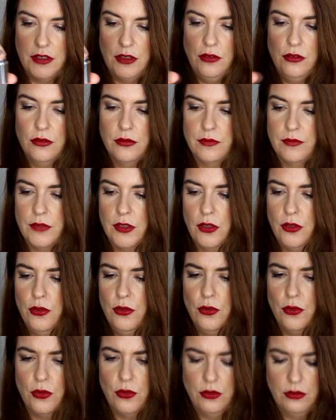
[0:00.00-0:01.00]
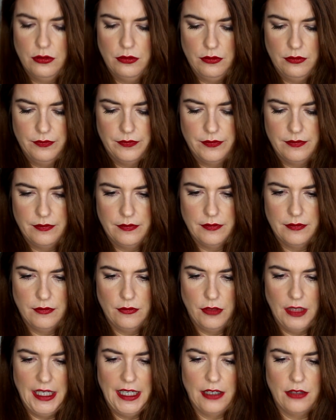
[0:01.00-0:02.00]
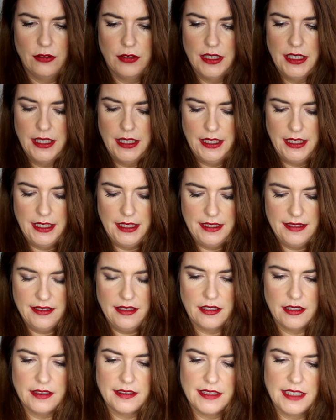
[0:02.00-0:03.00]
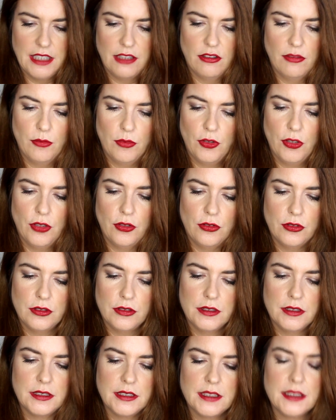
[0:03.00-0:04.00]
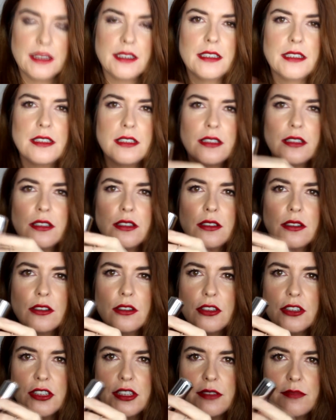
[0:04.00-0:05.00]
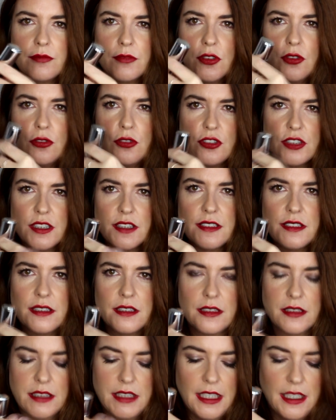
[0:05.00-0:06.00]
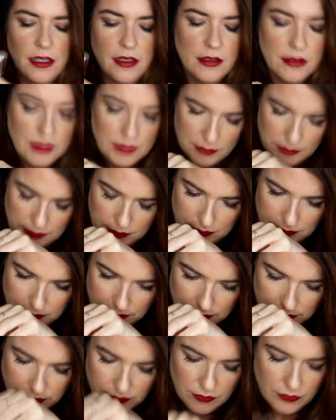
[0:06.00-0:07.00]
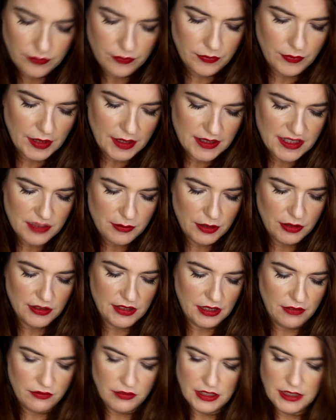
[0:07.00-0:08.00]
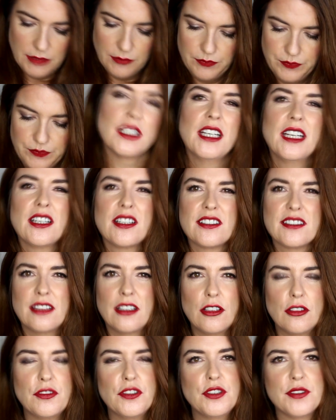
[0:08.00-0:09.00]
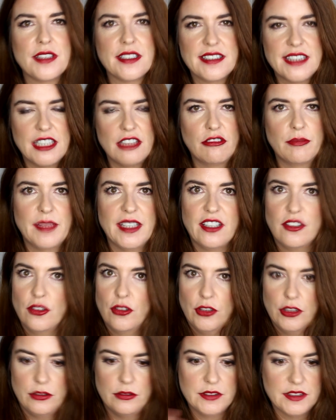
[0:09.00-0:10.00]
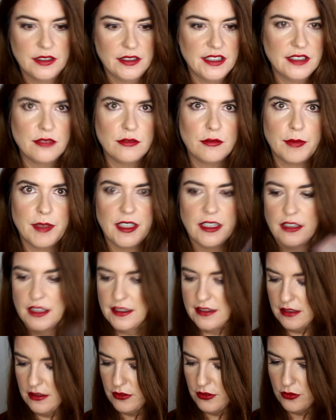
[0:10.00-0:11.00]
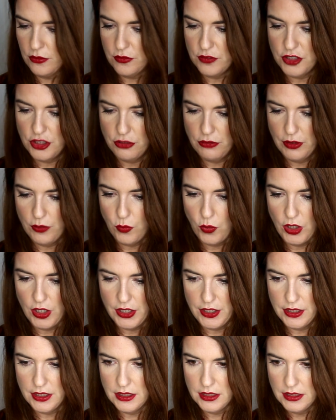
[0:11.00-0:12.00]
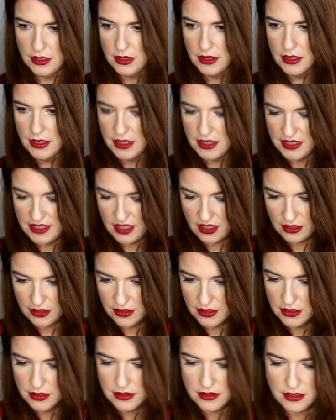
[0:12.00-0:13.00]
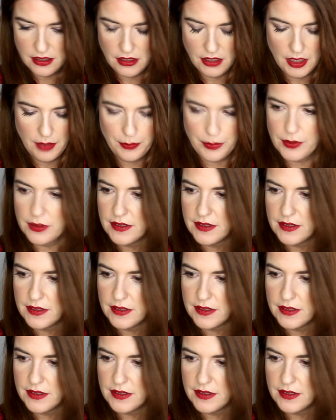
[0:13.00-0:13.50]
Oh, ooh, wow. It is like a serum oil. Gosh, gorgeous. Yeah. And smells lovely. Because I often use a serum then an oil, so this would be a nice sort of 2-in-1 done type